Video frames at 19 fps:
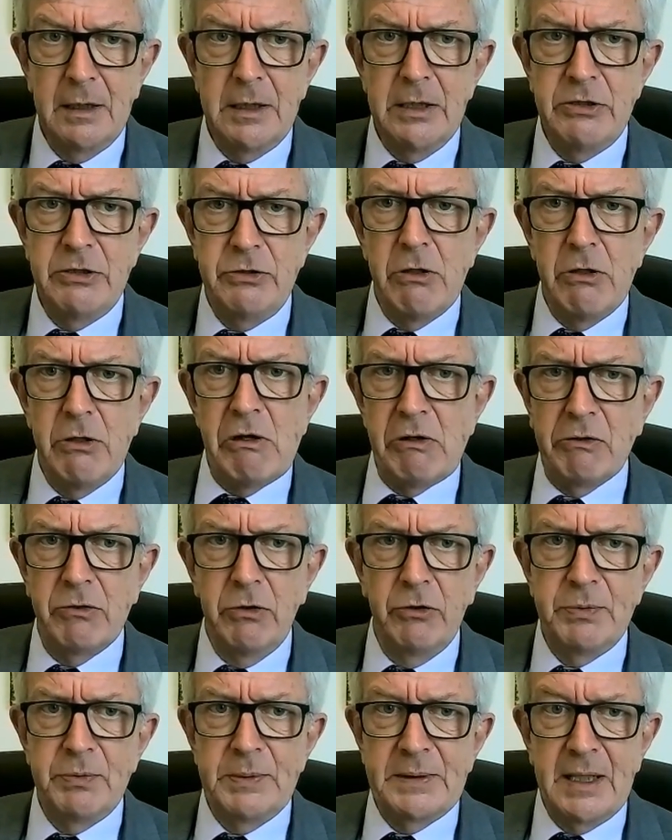I adore
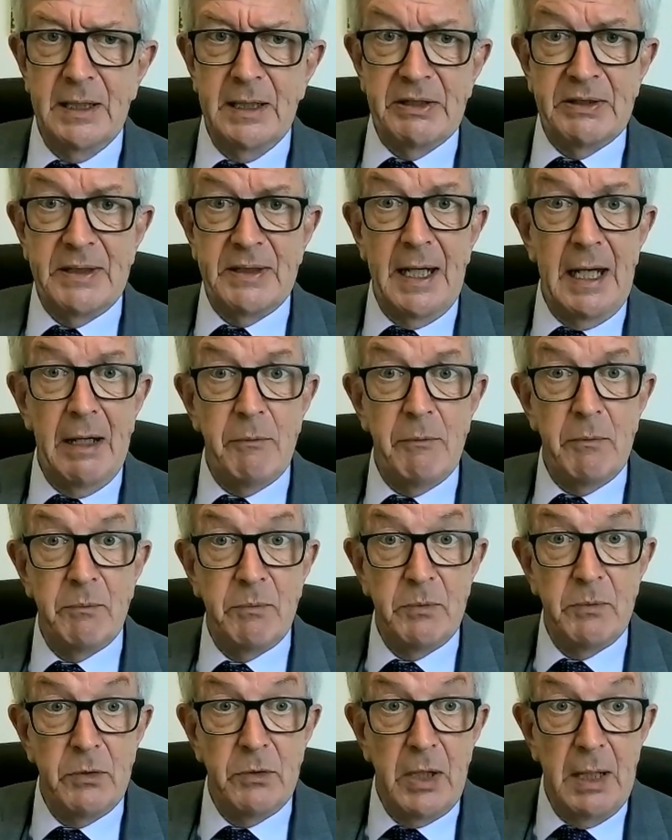gross misconduct.
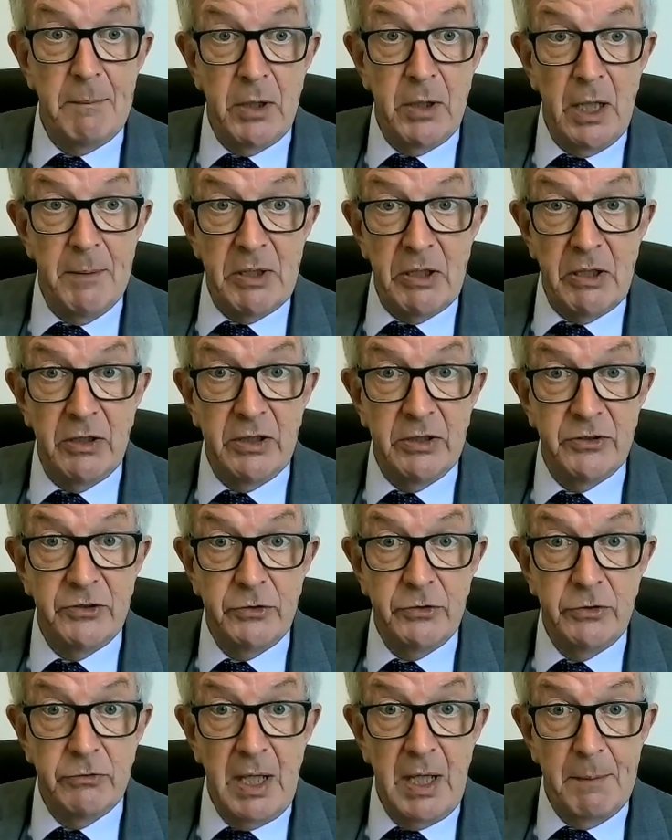And employment
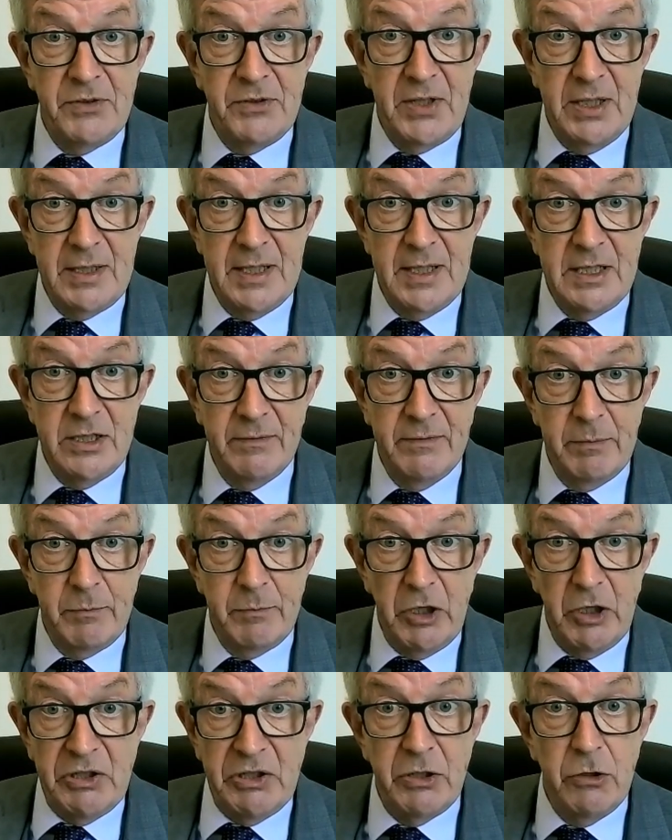lawyers who do representation of
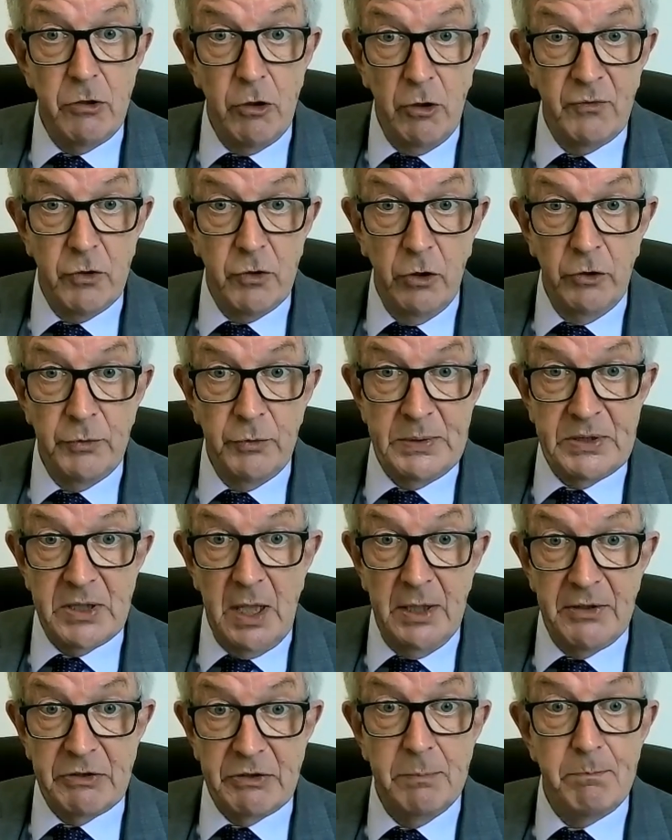employees love gross
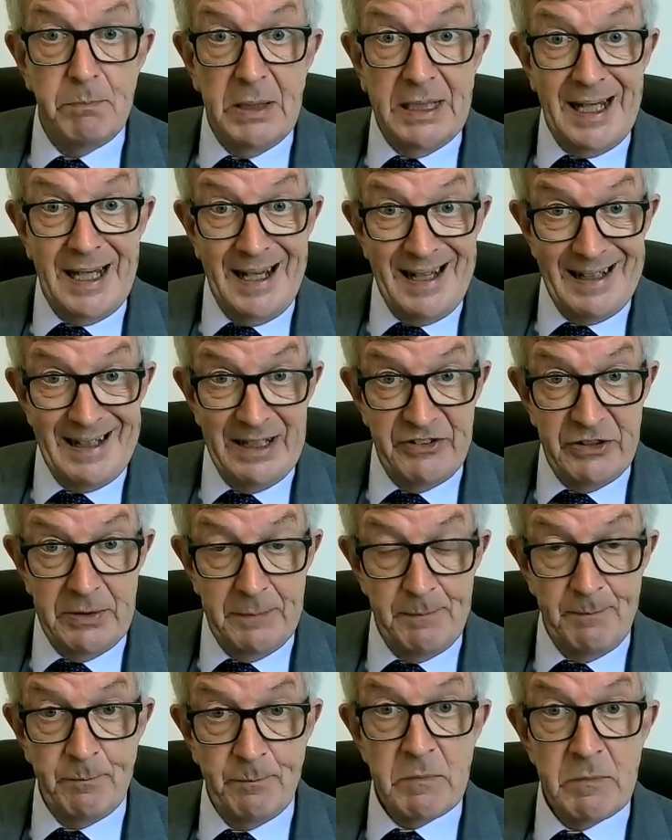misconduct
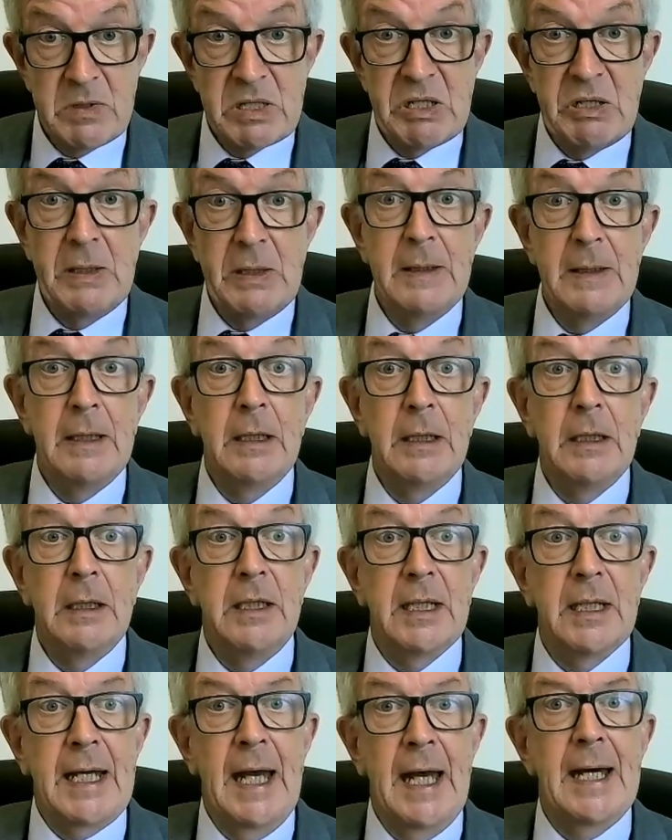because
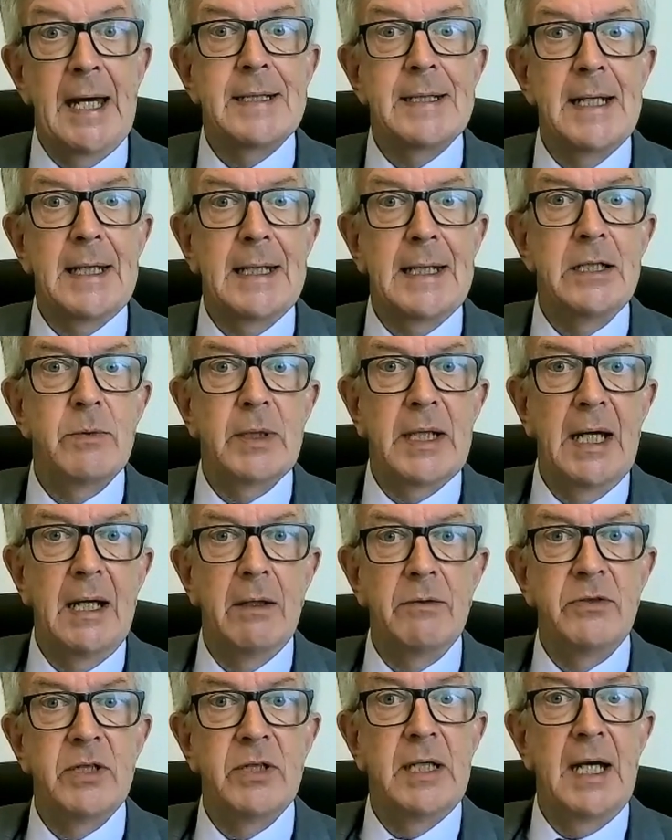you can't take into
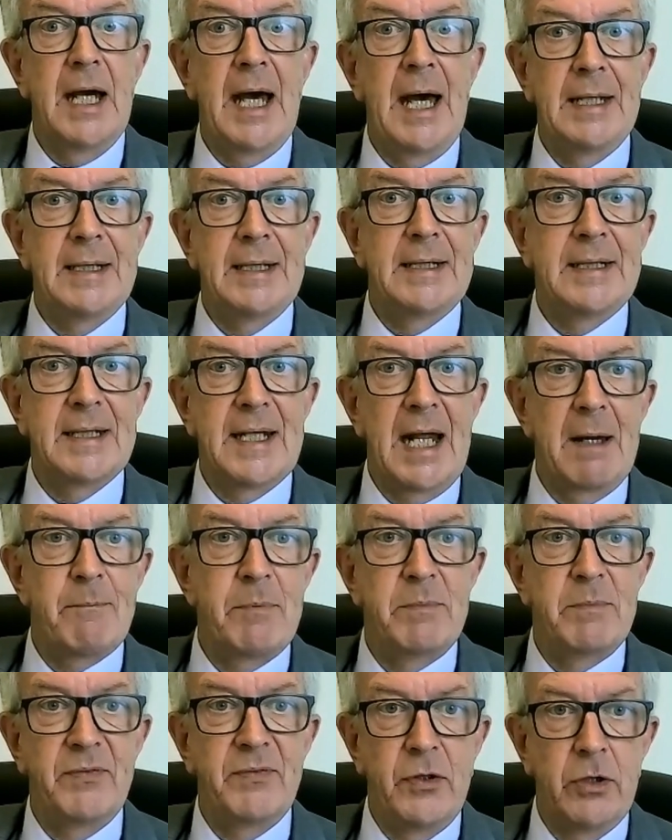account anything that
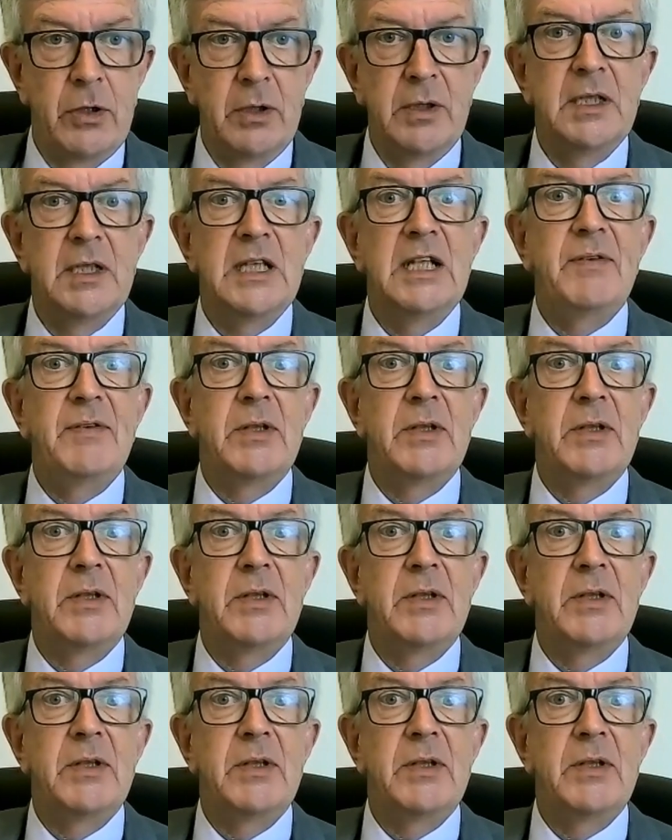happened before.